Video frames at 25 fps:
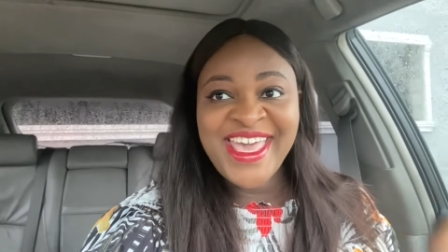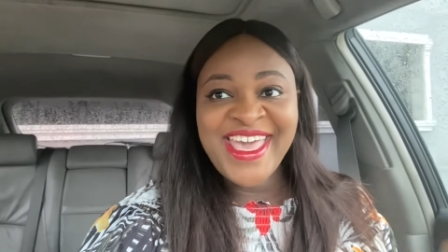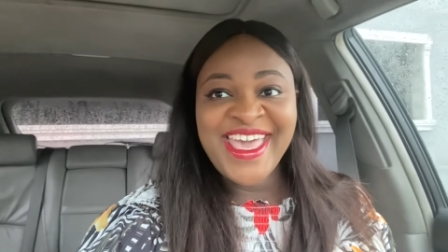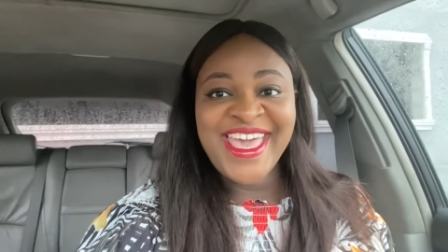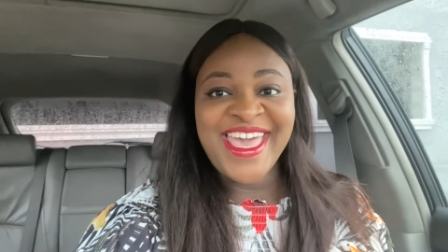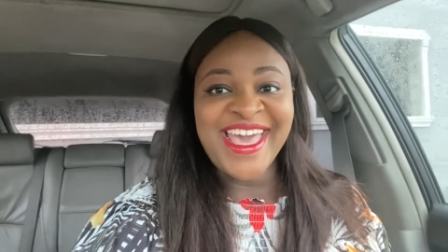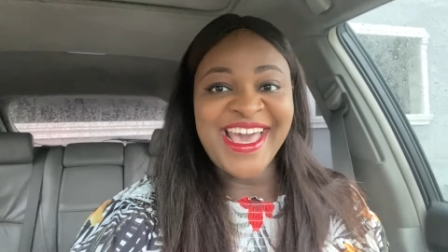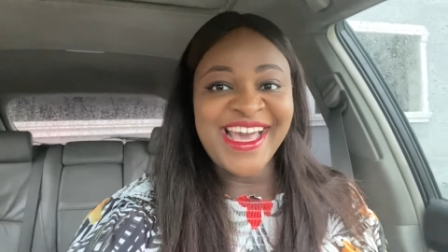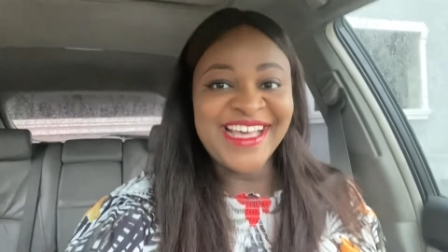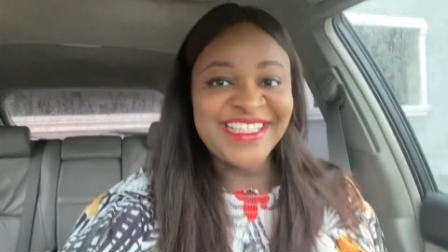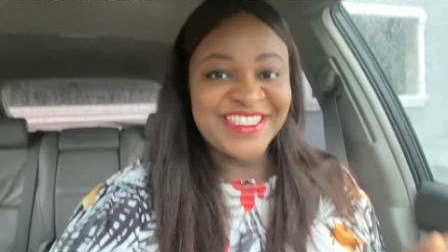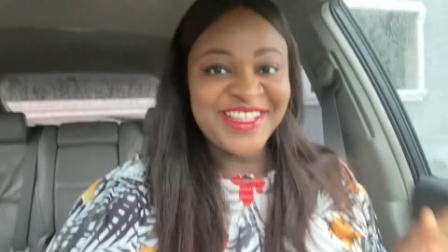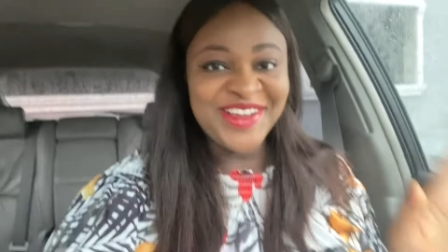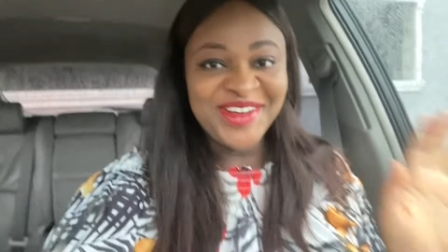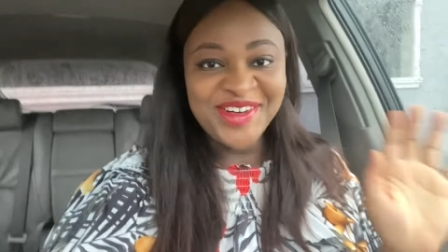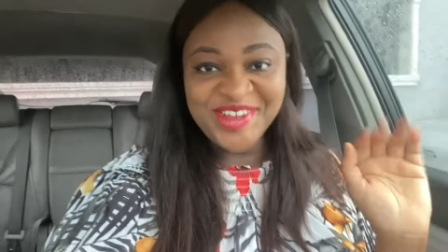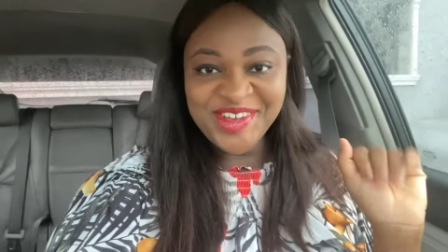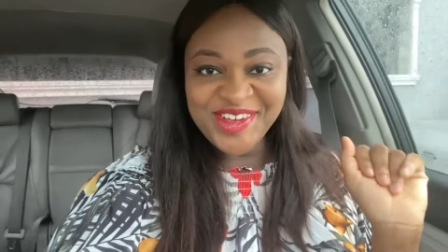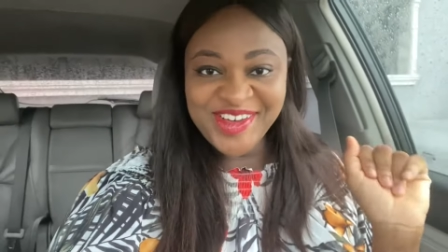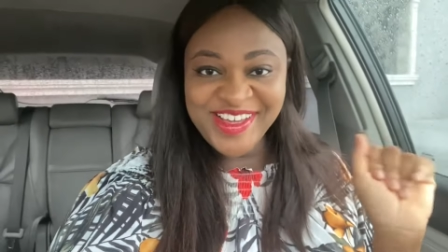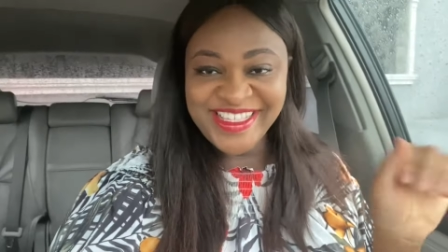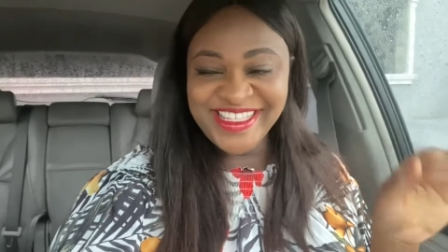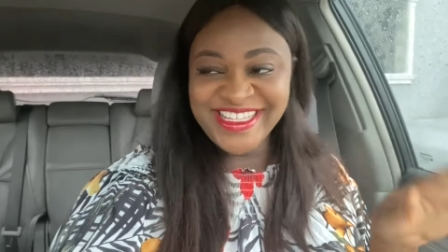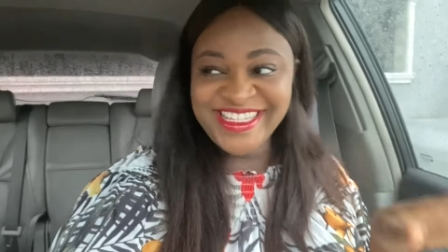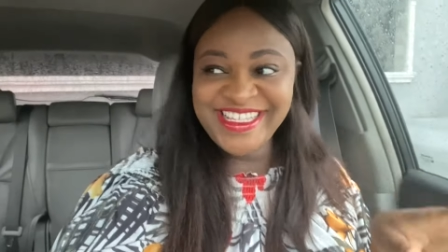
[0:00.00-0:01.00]
guess who
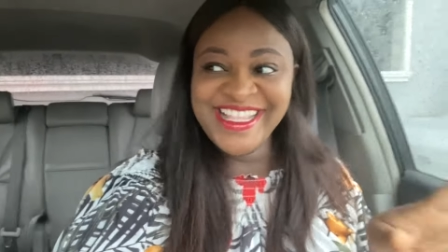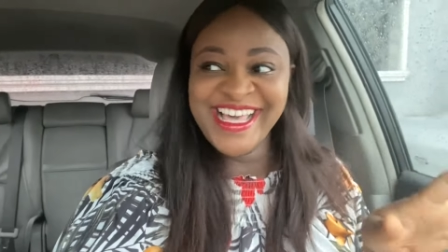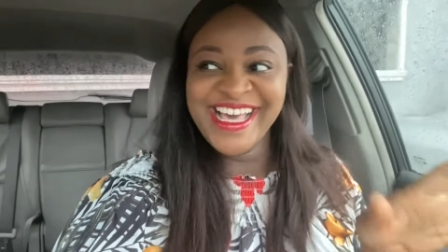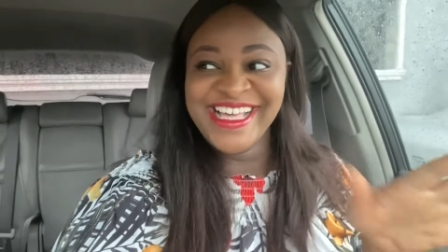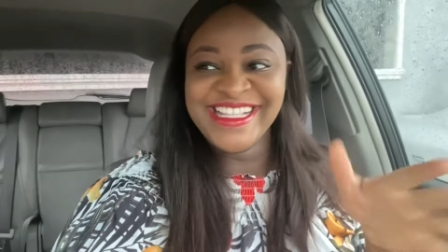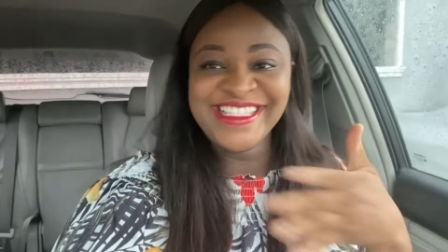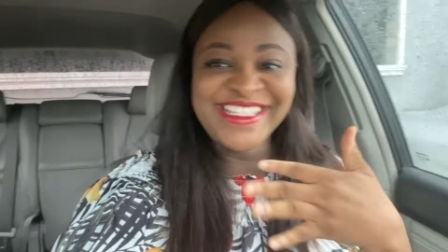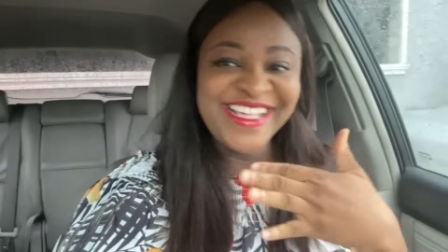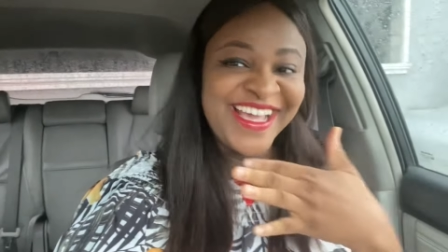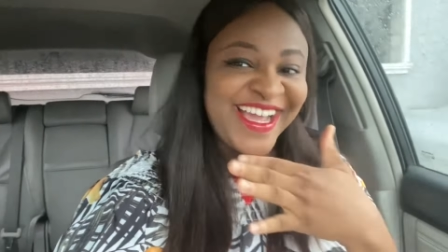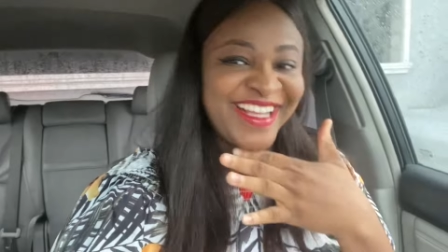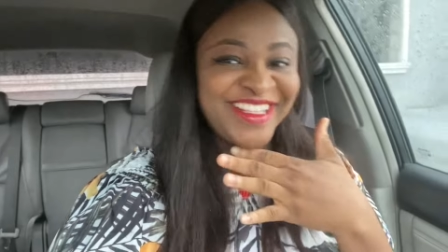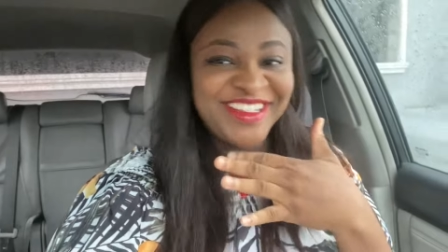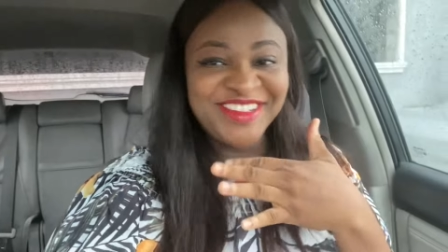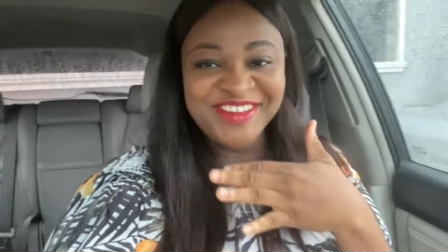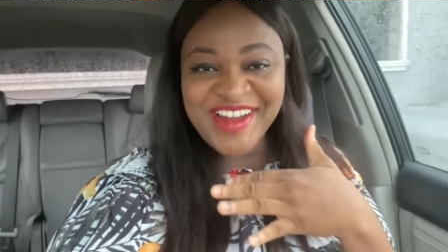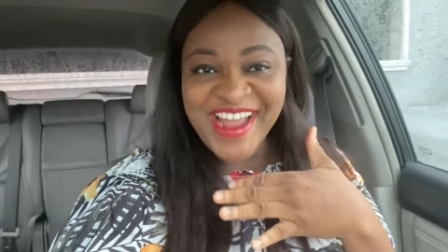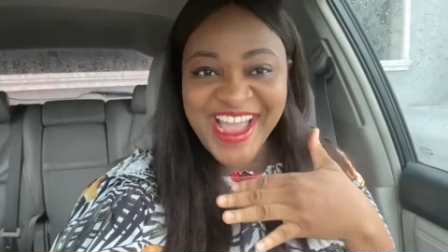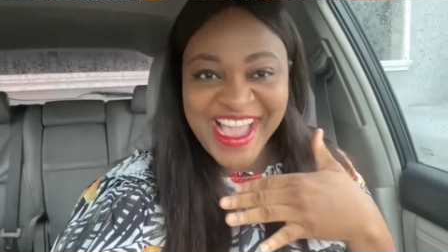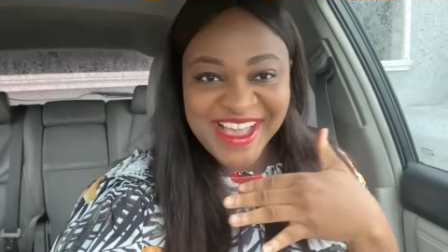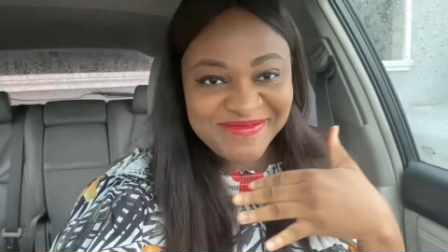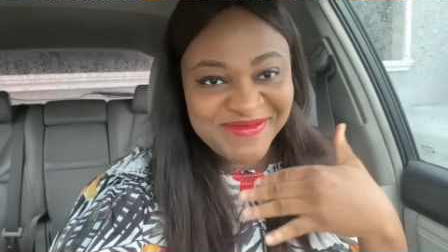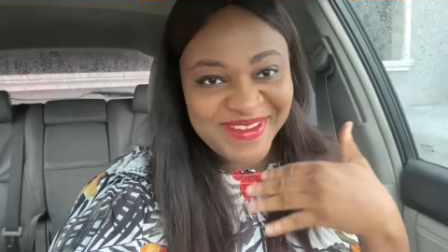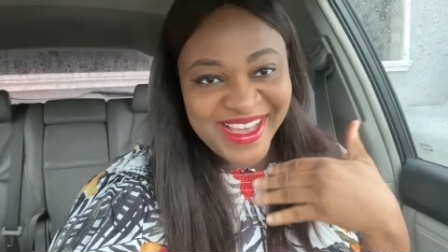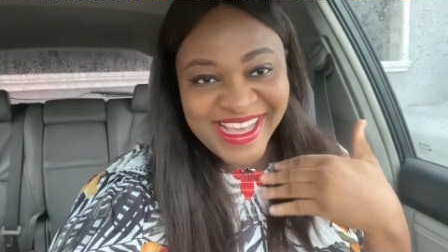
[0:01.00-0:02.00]
is in our third
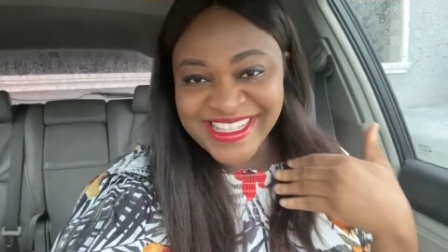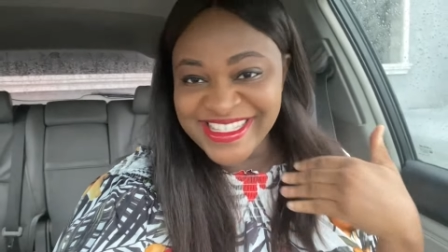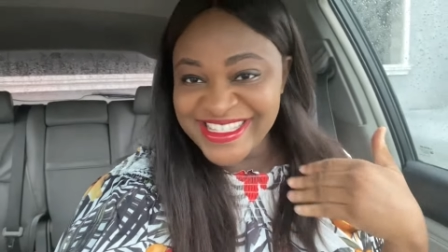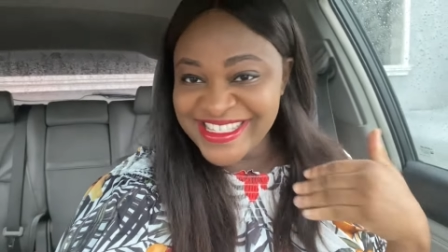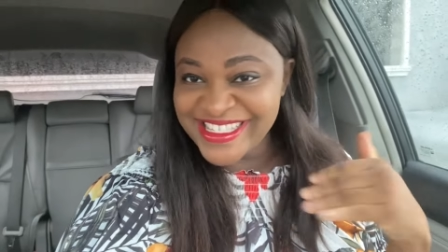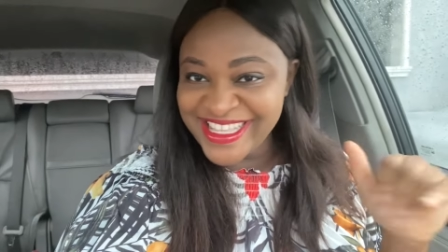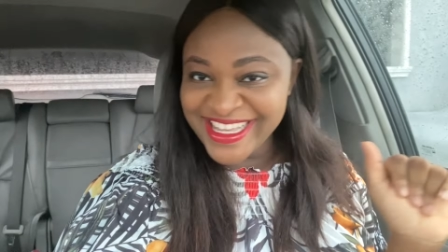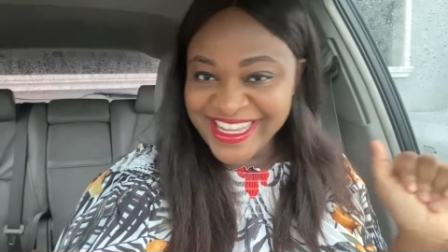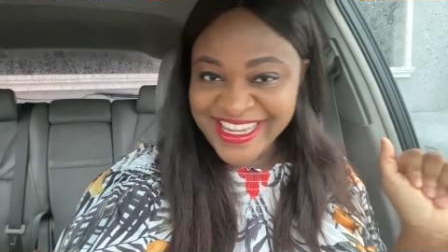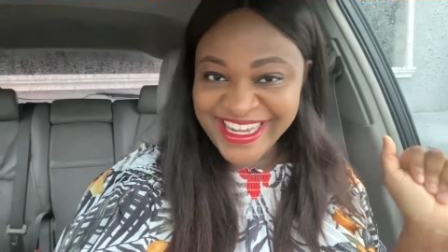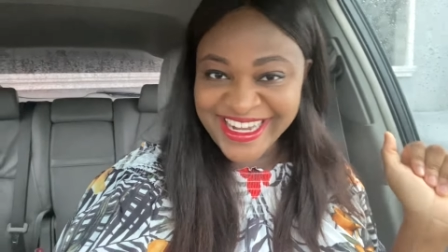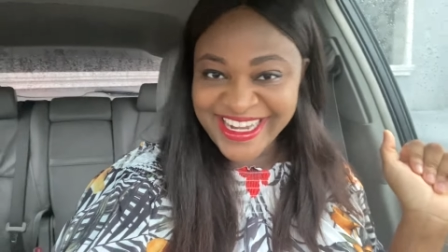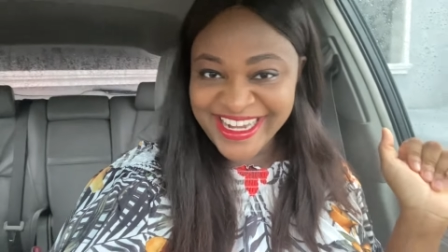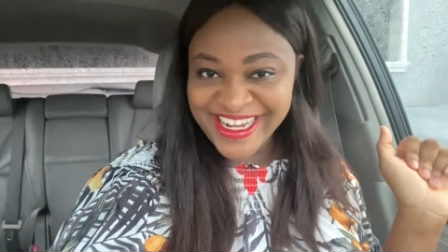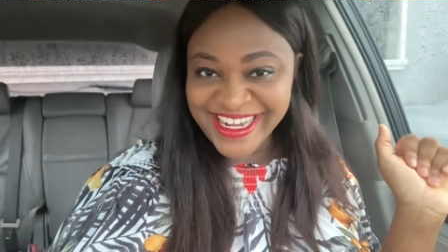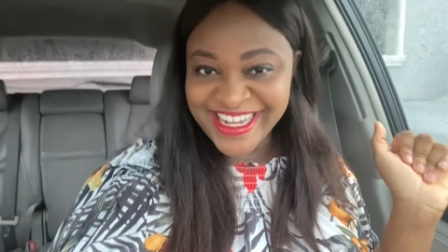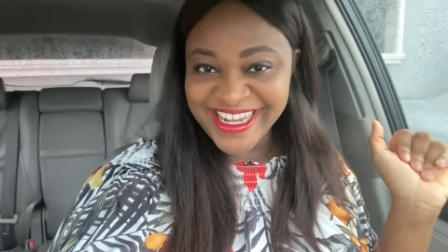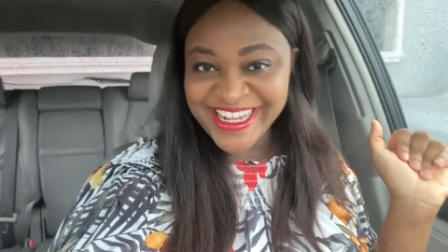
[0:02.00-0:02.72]
trimester?